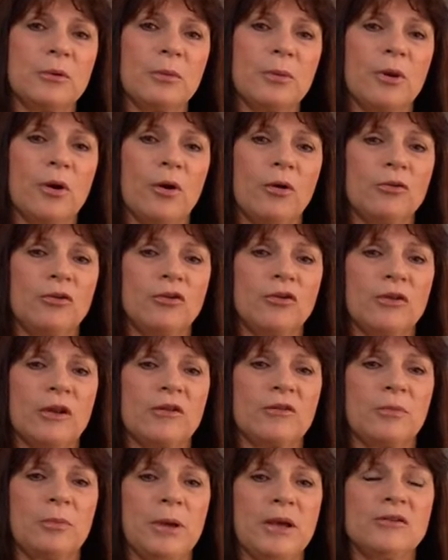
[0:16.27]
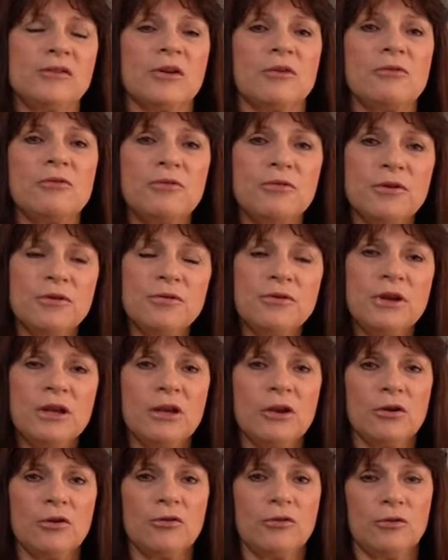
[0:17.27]
approach that's based on 50
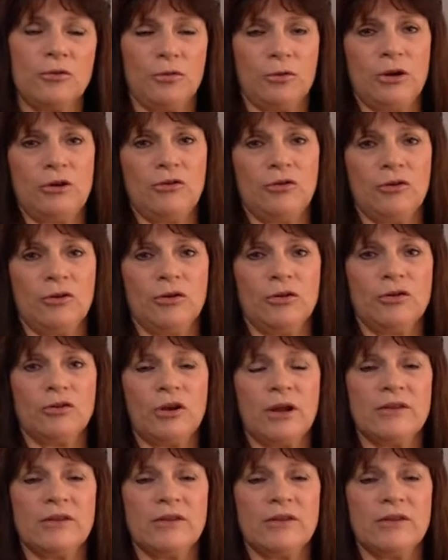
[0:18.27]
years of research